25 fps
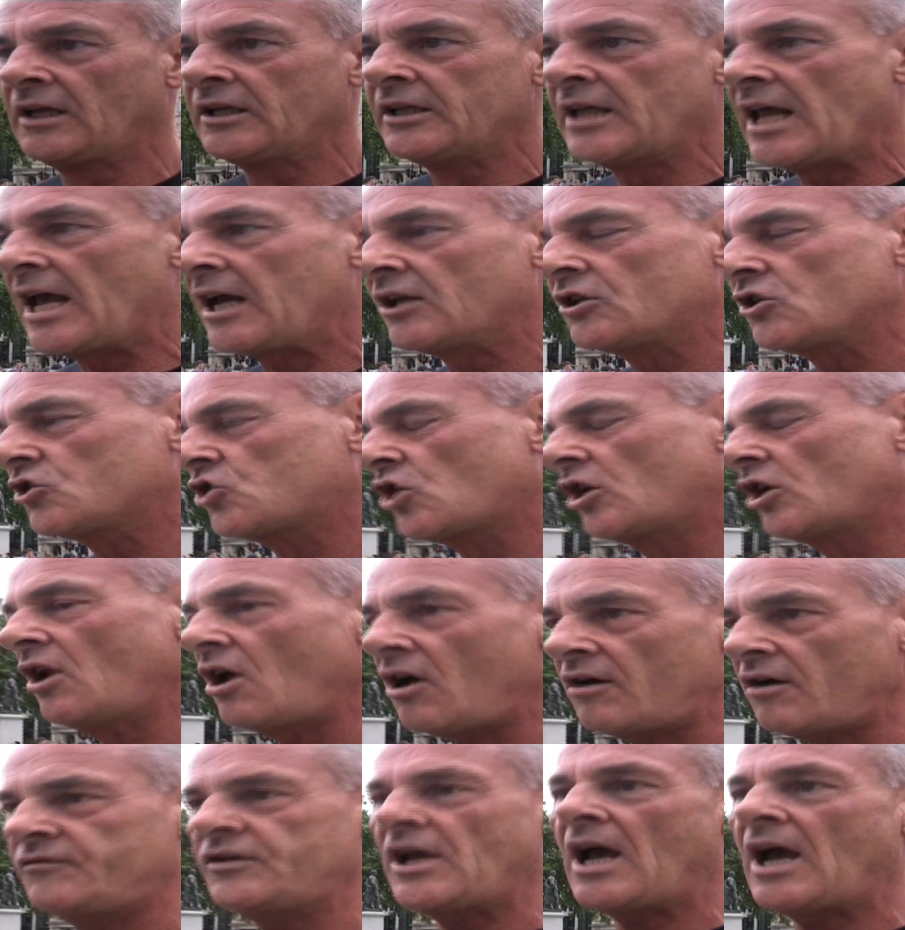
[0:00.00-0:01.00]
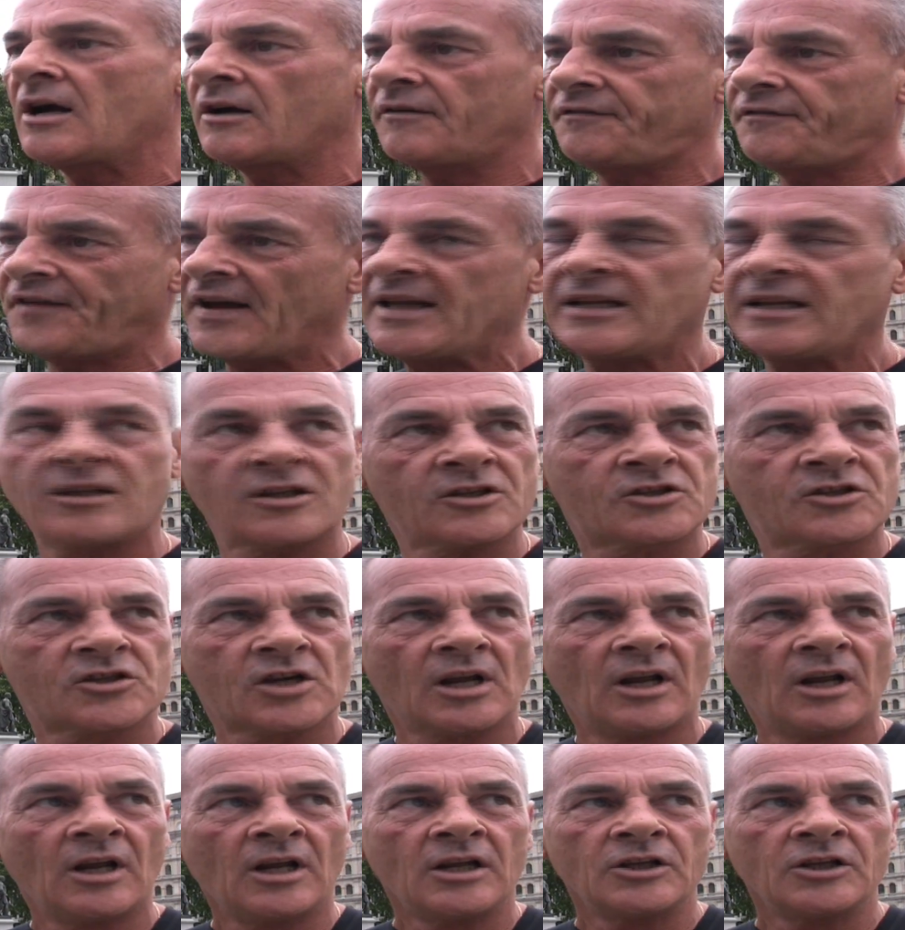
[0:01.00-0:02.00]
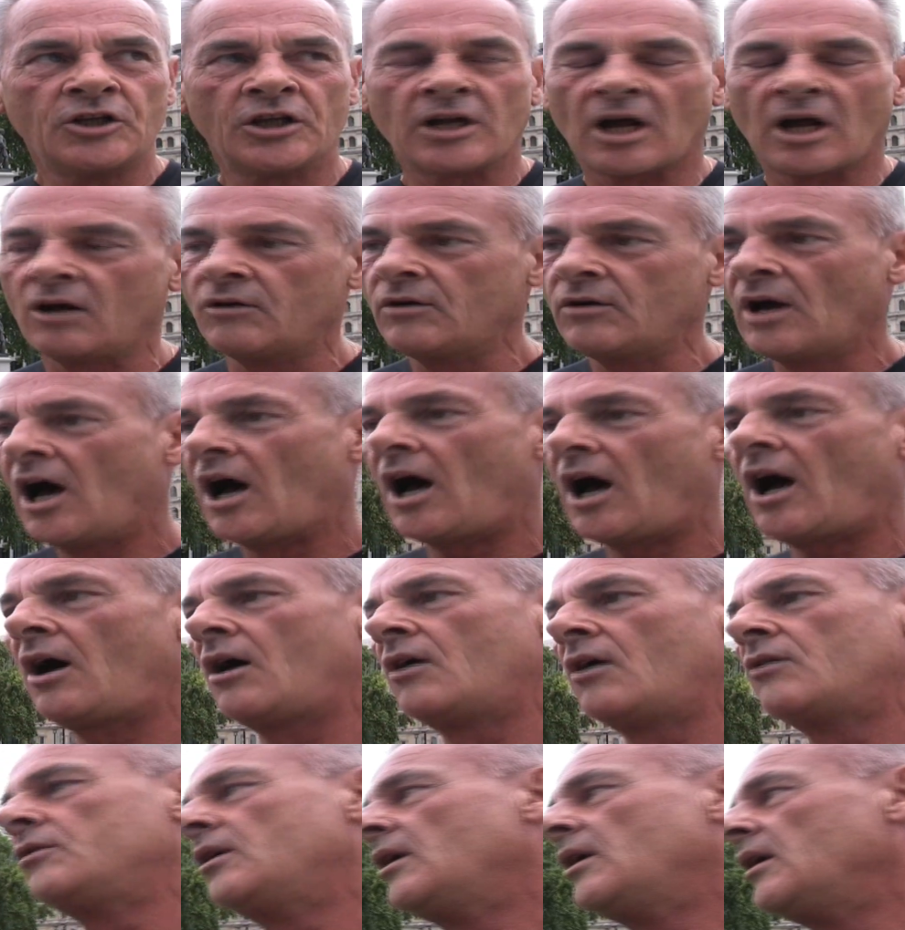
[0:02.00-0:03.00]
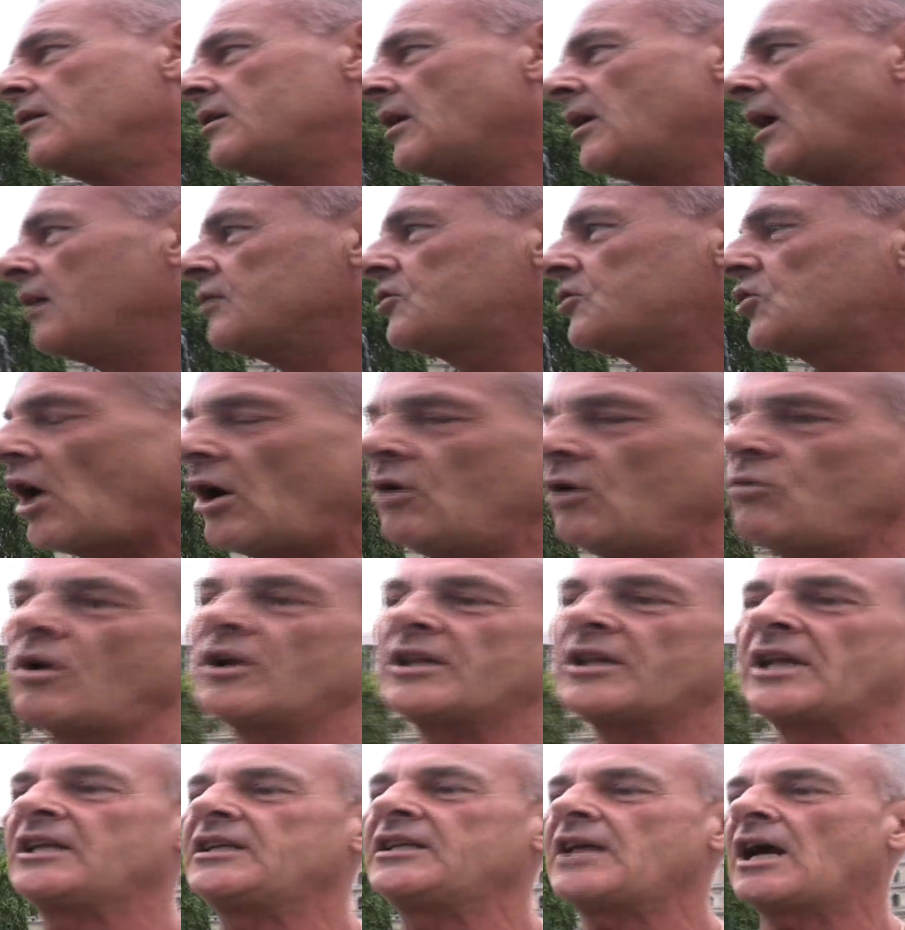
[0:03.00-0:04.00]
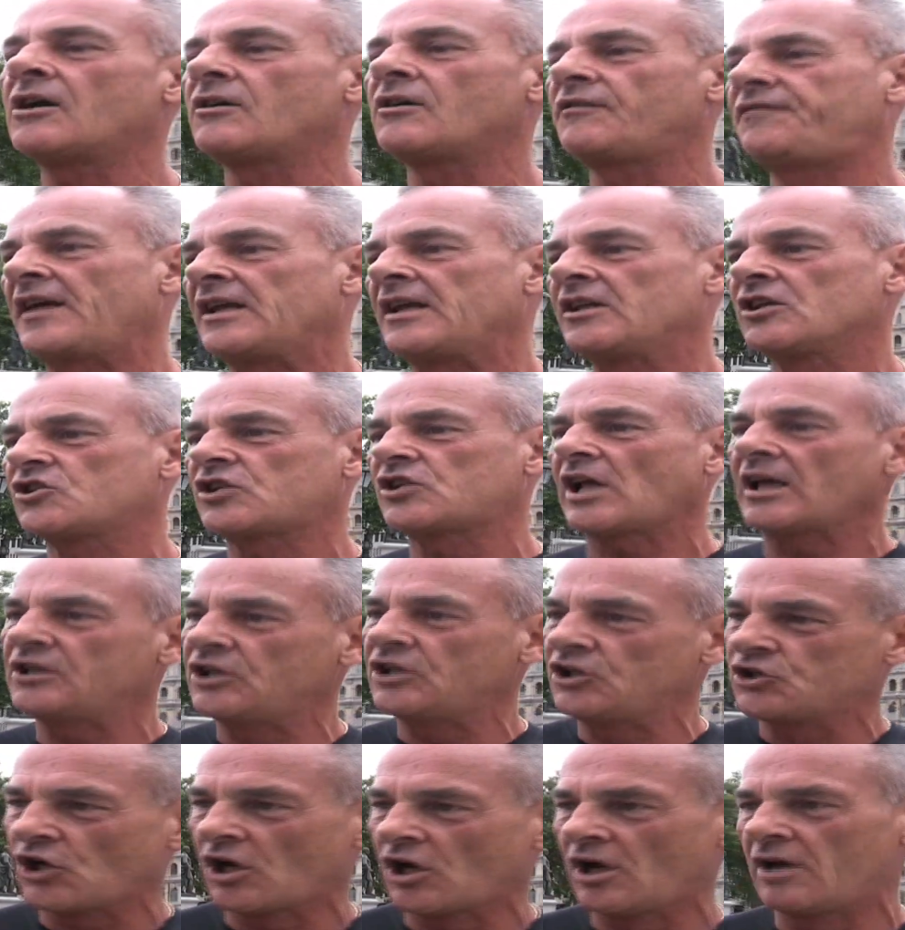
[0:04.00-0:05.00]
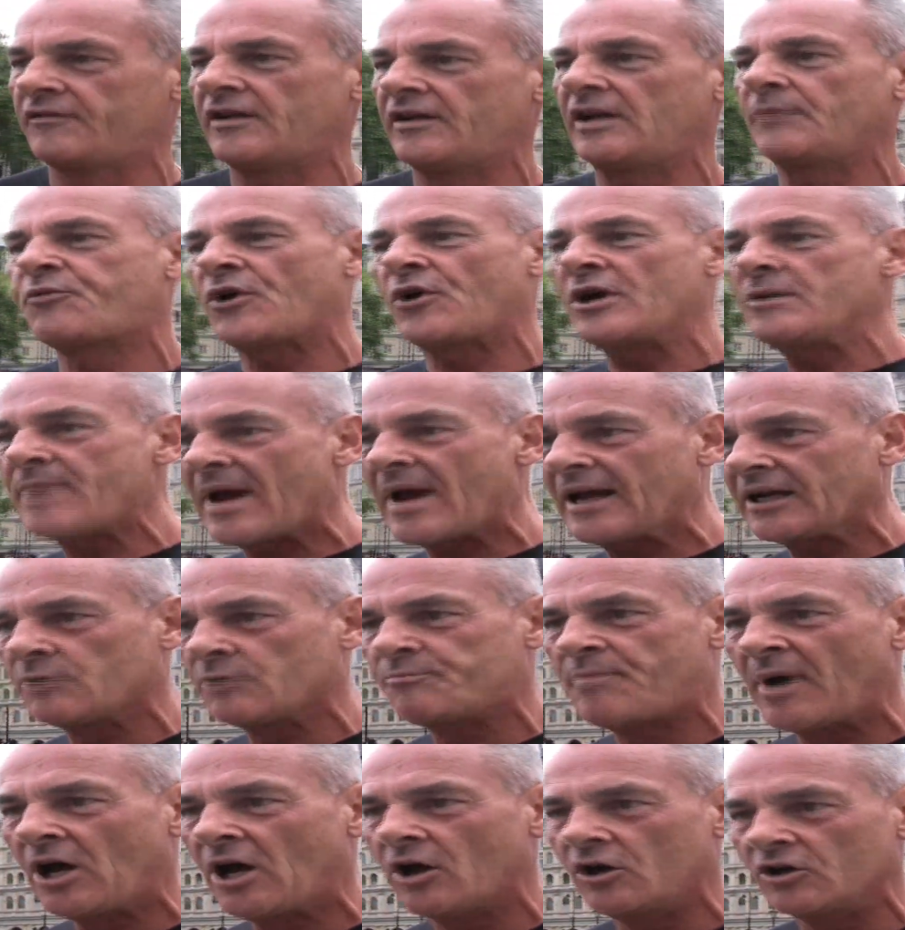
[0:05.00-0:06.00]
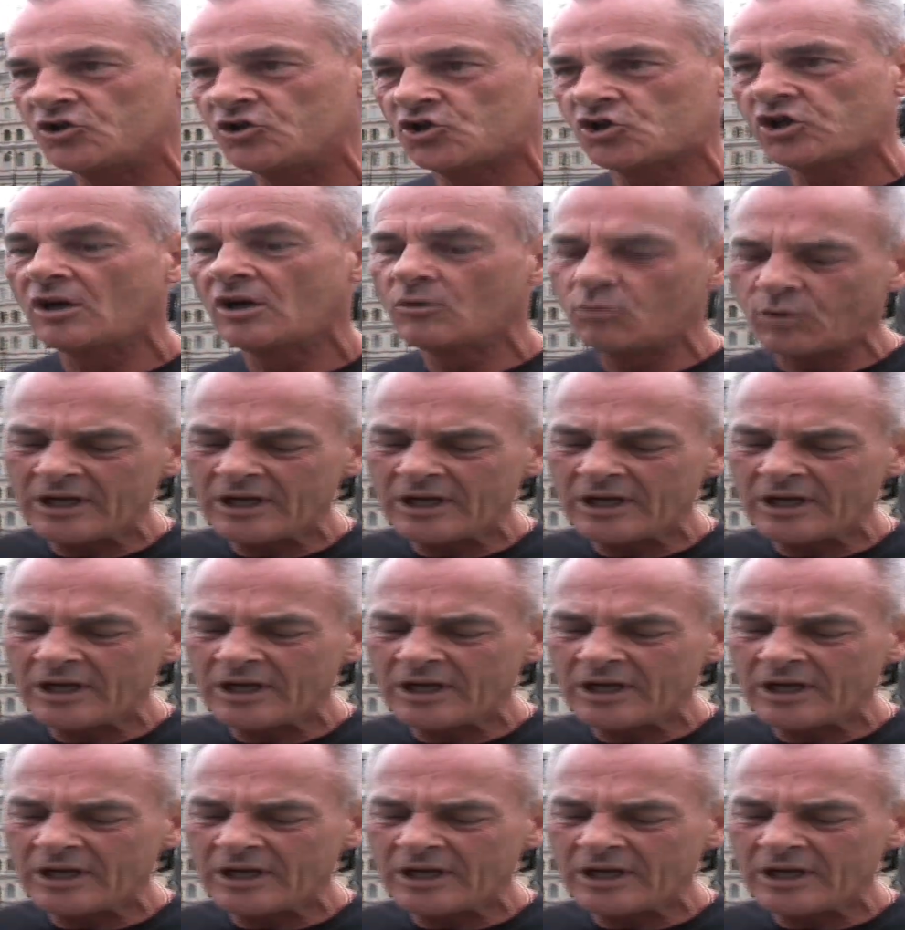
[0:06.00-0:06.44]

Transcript: Now there's a lot of young offenders, you know, oh, so what, they're young offenders, they deserve it, bring back the birds.